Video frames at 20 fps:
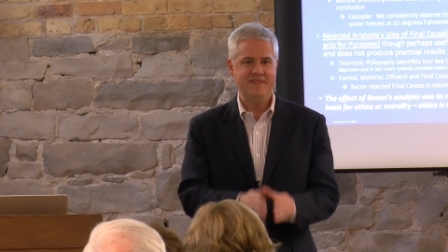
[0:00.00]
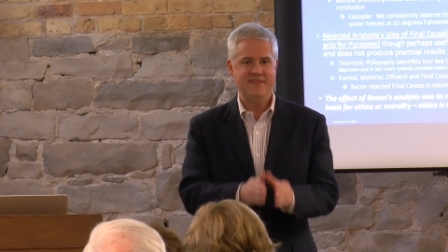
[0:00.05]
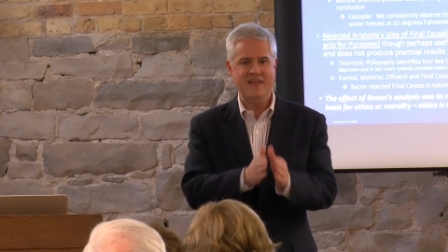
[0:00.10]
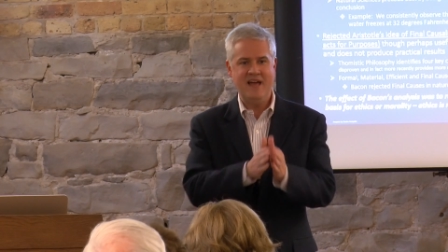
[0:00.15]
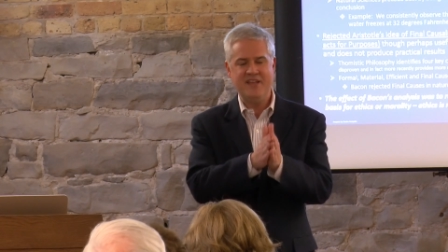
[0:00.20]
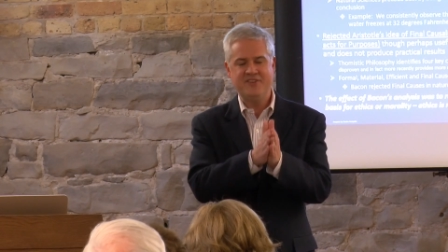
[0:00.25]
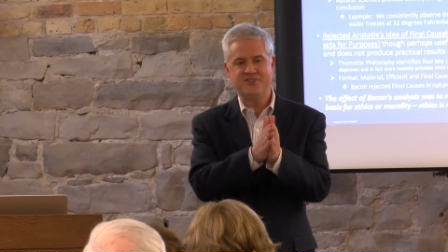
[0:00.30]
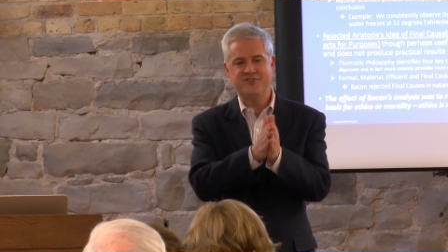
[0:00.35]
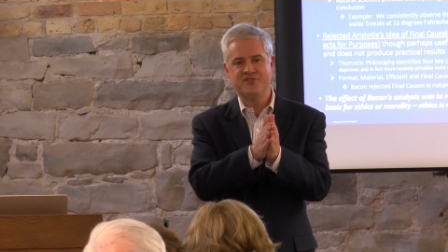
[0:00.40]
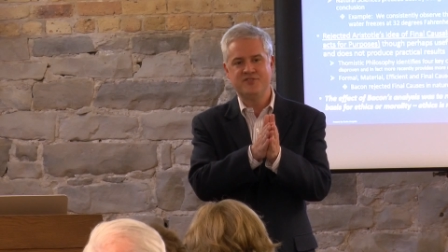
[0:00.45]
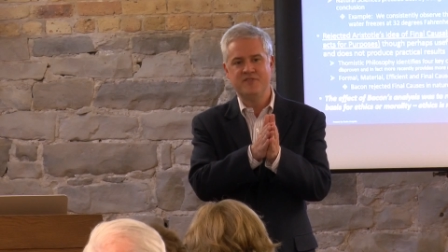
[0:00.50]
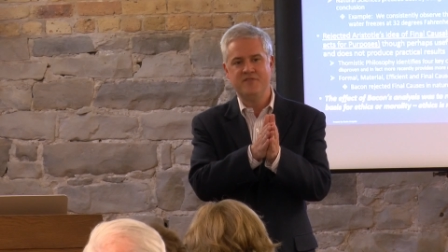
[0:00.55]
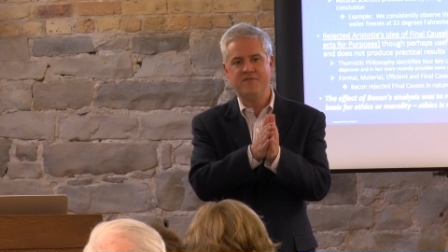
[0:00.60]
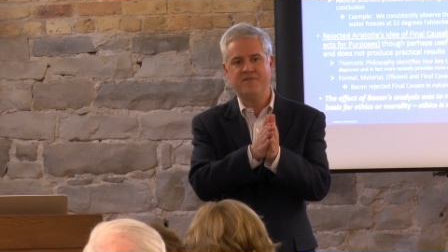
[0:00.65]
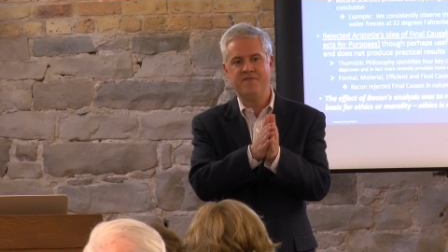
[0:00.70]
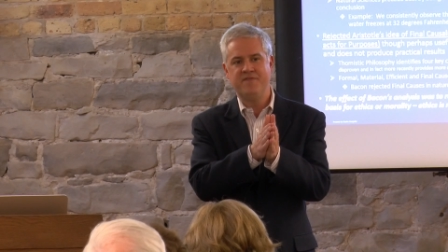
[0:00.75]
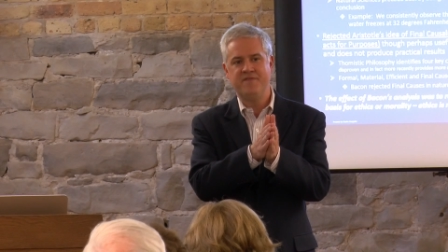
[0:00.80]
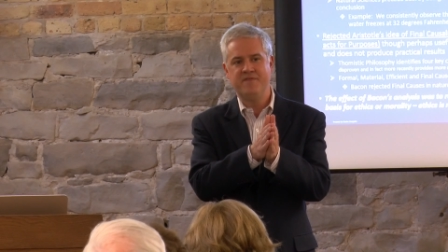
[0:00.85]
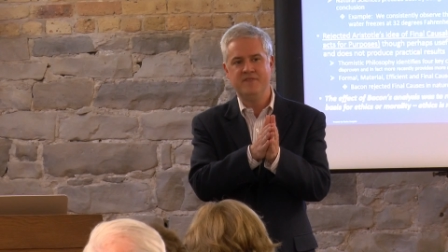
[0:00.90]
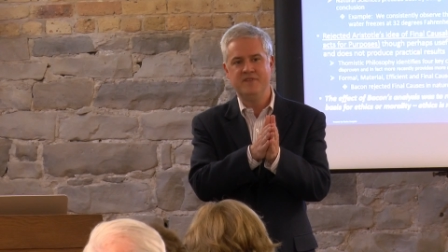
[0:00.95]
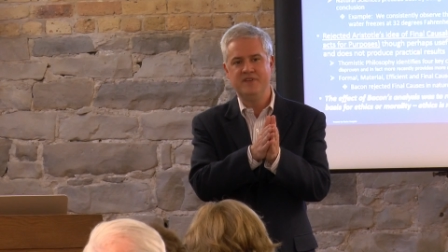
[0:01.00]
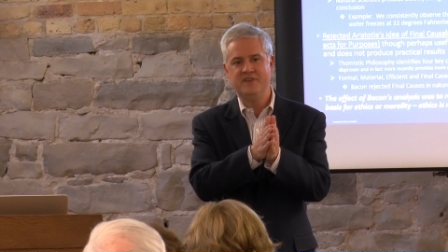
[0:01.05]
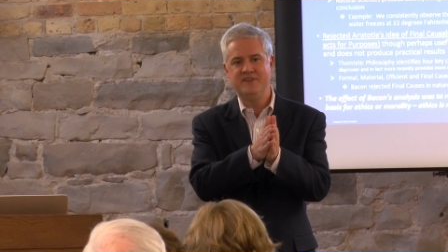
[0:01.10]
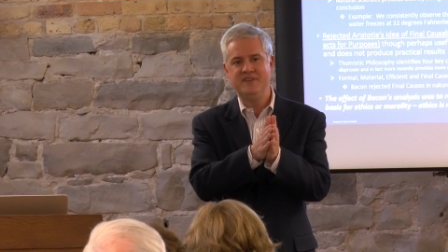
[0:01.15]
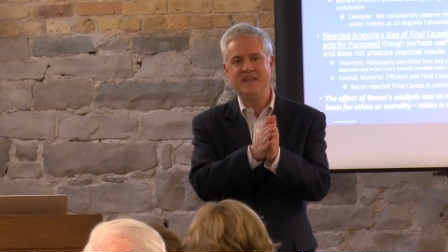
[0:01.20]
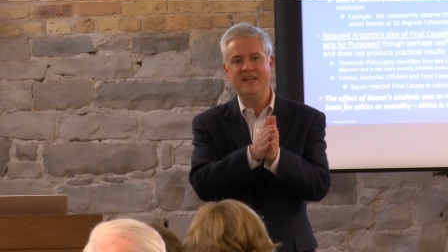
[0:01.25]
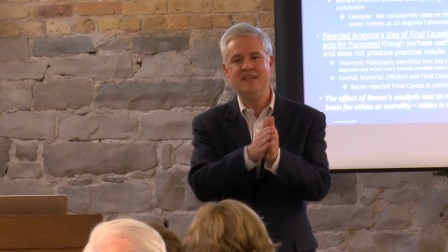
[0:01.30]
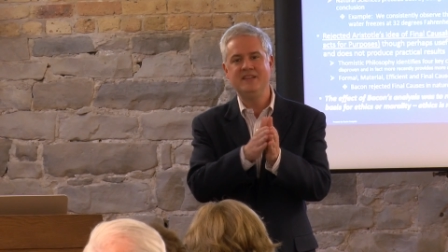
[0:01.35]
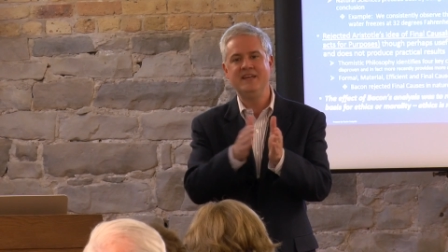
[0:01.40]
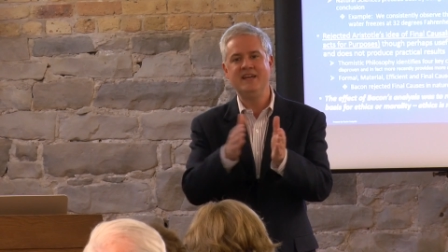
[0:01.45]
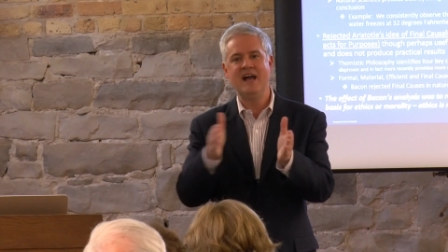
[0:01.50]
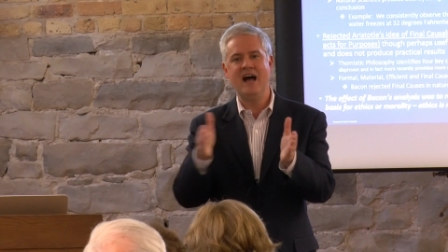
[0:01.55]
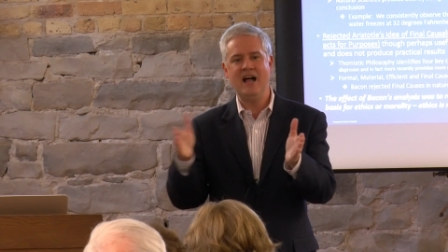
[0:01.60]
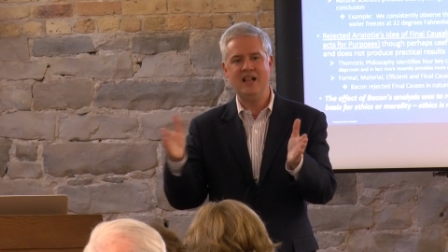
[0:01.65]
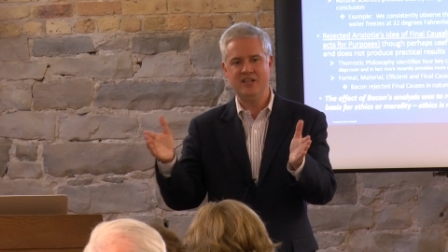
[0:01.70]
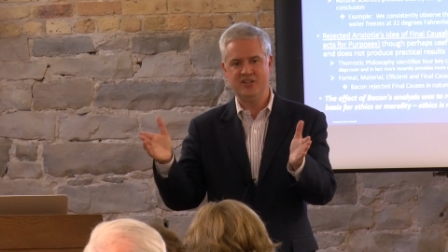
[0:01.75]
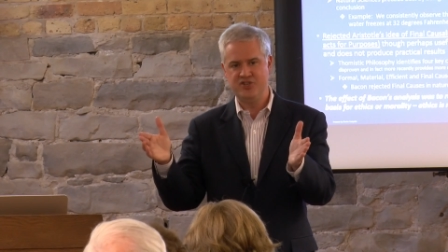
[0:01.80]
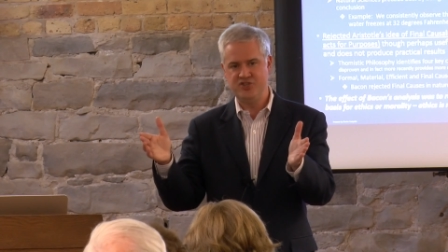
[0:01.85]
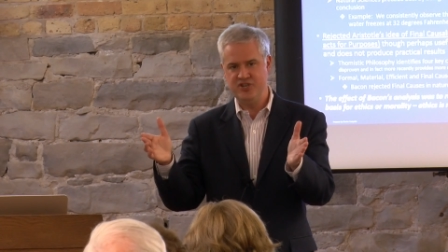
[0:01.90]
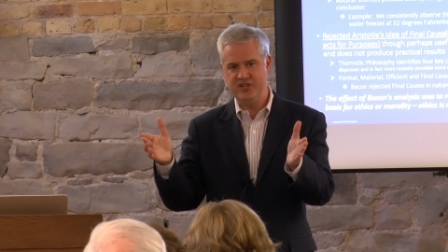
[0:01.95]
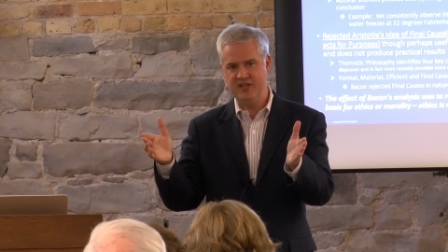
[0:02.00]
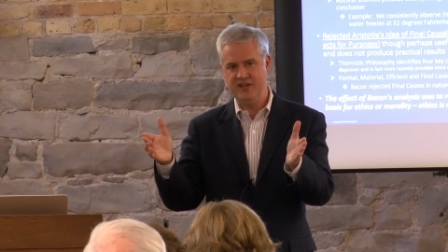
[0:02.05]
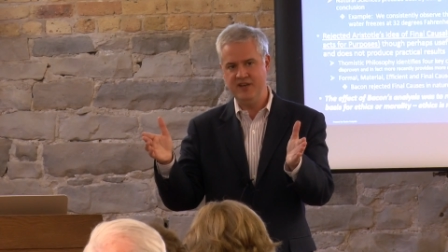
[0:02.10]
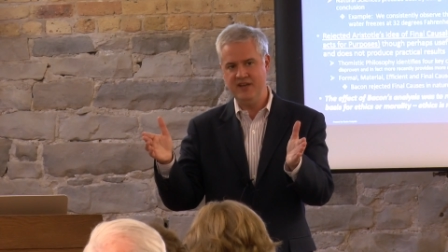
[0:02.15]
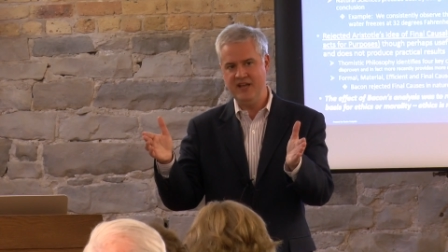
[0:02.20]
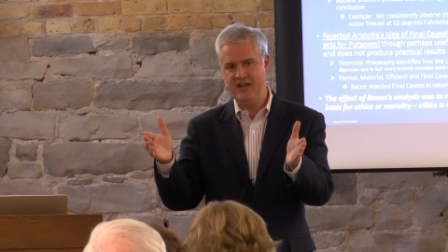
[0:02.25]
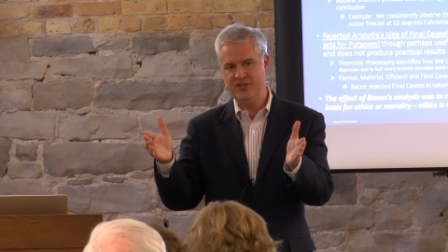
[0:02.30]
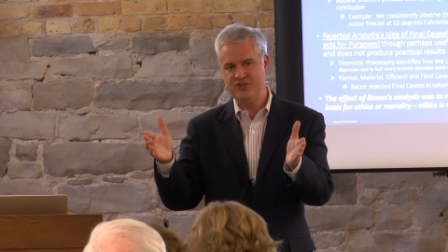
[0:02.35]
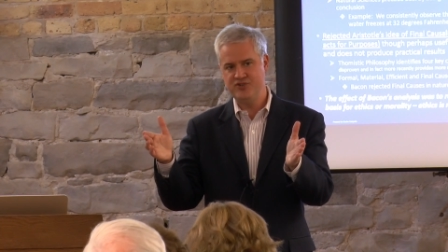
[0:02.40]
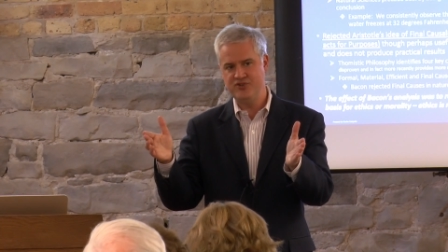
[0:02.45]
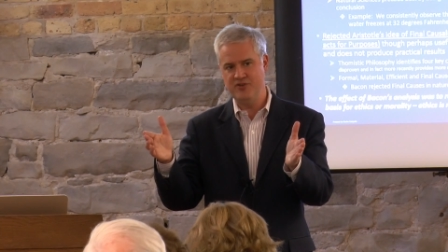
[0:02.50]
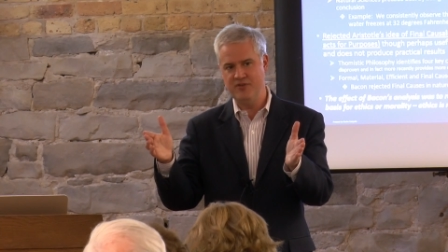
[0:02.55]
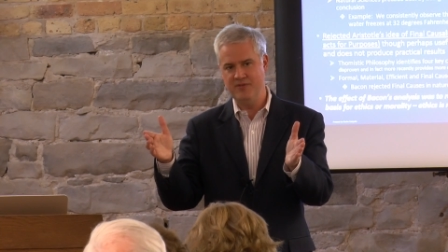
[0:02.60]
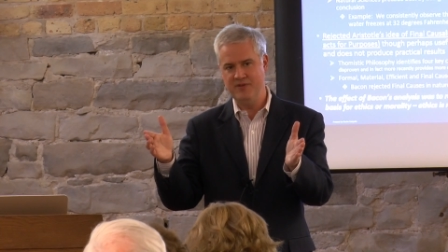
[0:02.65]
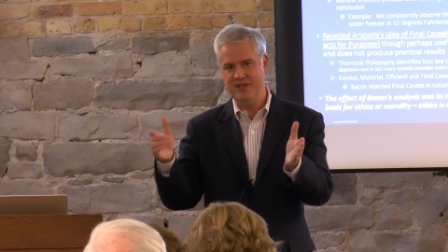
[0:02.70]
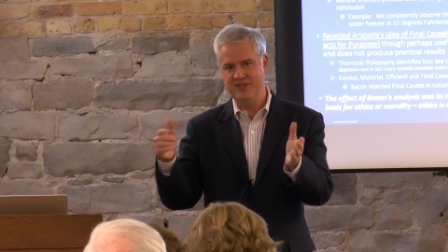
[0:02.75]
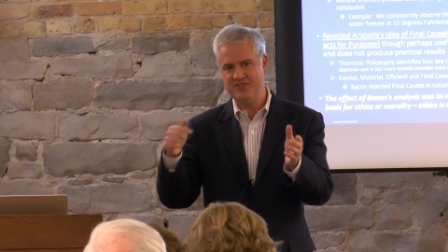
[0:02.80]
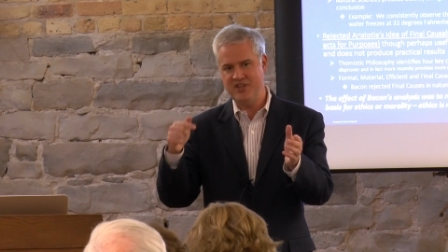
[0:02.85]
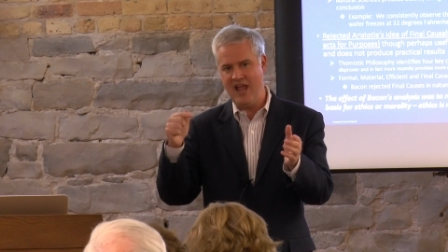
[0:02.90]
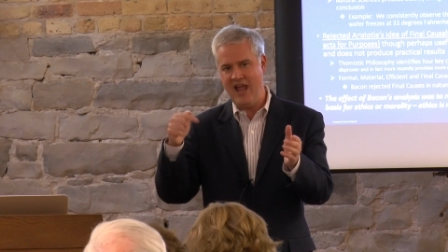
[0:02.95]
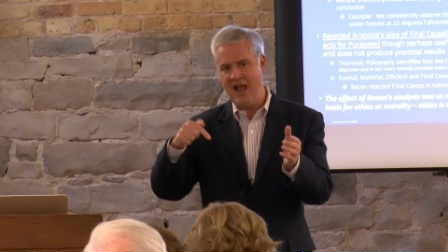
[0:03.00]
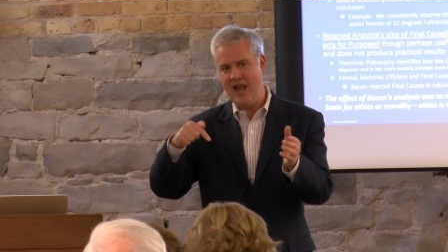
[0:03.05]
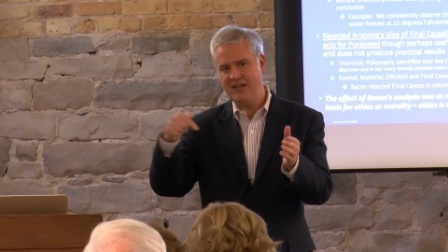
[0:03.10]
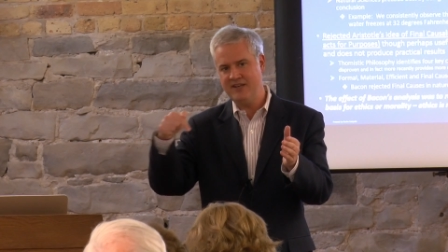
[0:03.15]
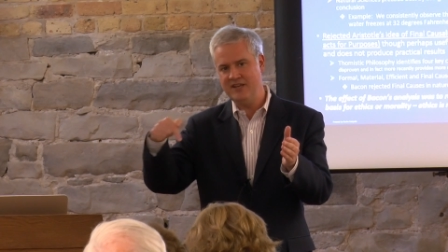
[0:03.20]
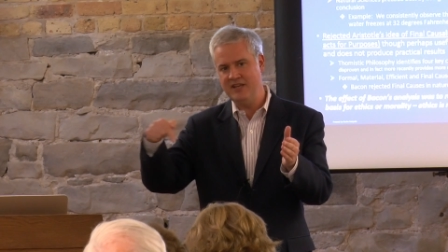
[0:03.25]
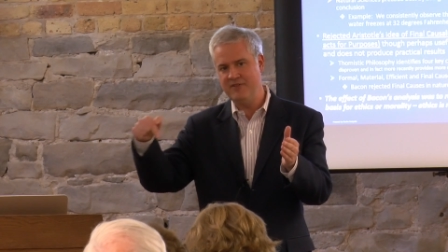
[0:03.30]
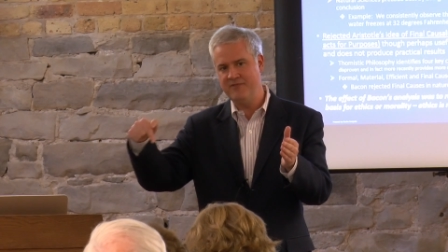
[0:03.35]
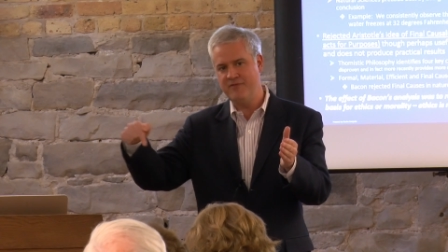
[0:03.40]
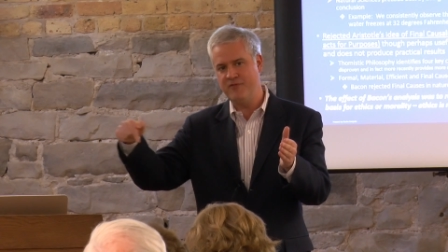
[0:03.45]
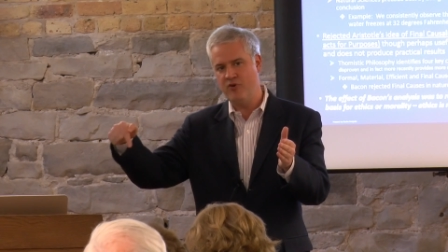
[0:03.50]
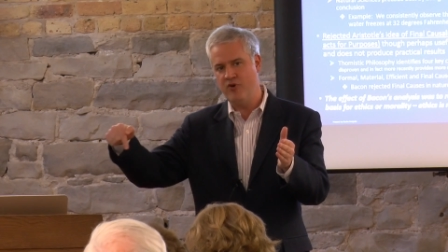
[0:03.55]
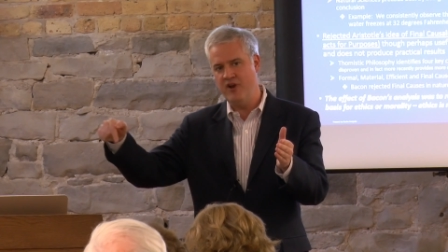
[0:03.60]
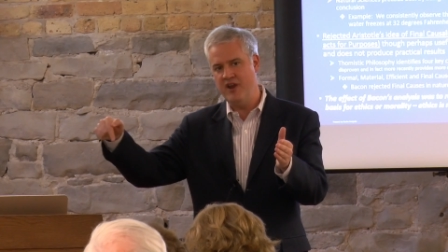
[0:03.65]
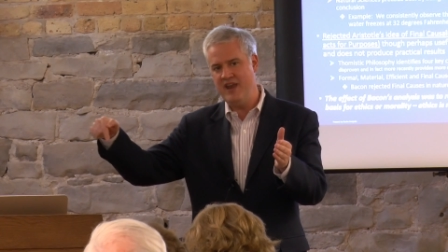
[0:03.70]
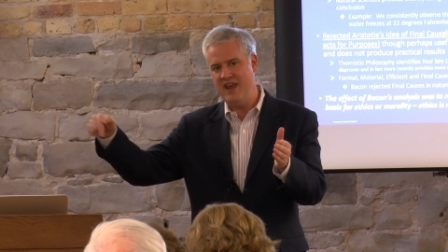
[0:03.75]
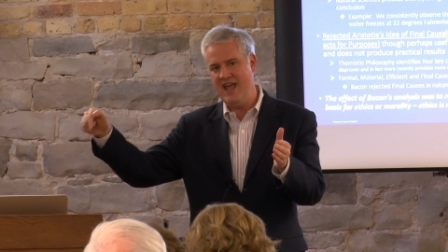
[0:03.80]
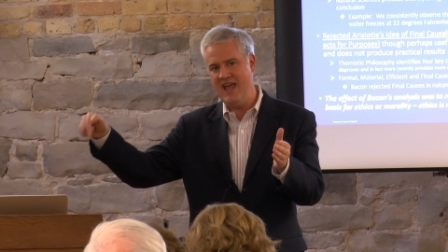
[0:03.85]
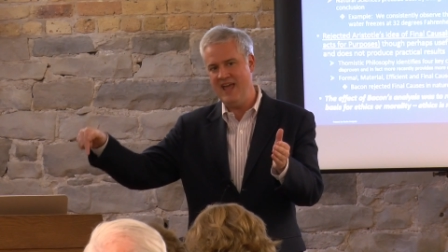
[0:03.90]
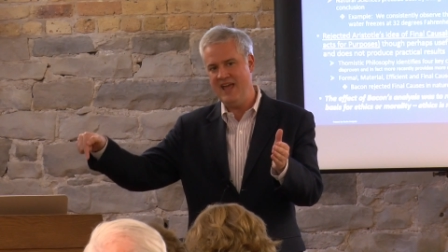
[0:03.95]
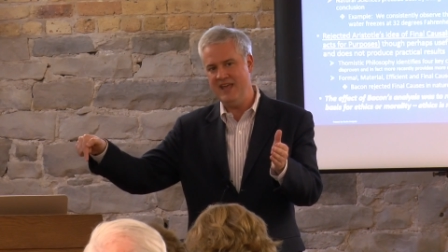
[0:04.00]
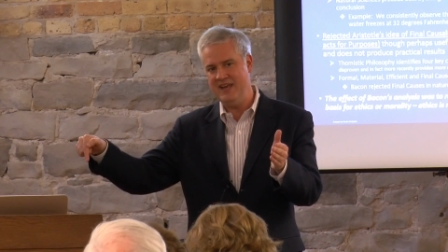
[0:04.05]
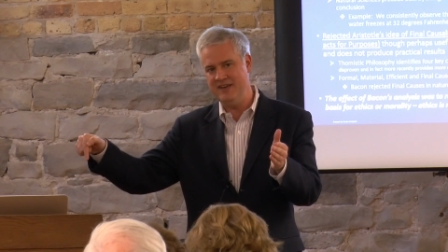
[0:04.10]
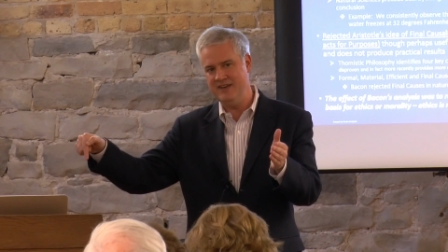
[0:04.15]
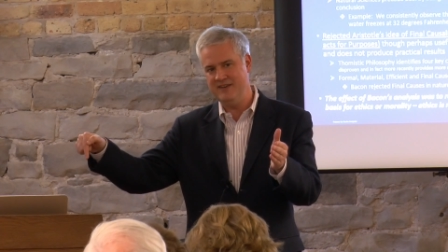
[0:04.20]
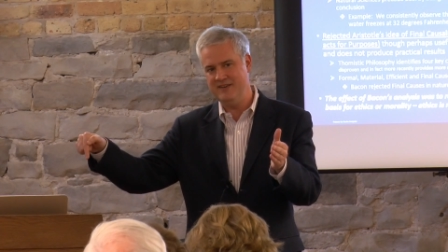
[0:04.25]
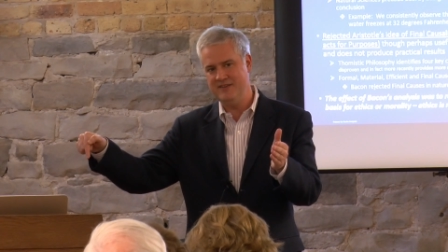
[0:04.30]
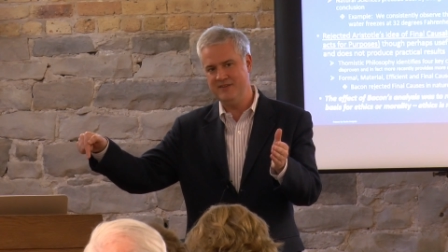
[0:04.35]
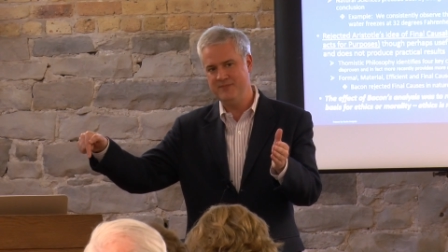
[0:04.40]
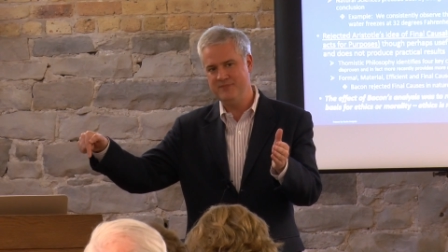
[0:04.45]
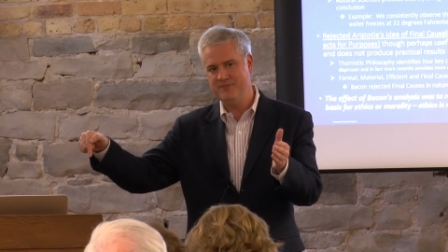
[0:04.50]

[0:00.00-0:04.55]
That's teleology in nature. It's acting for an end.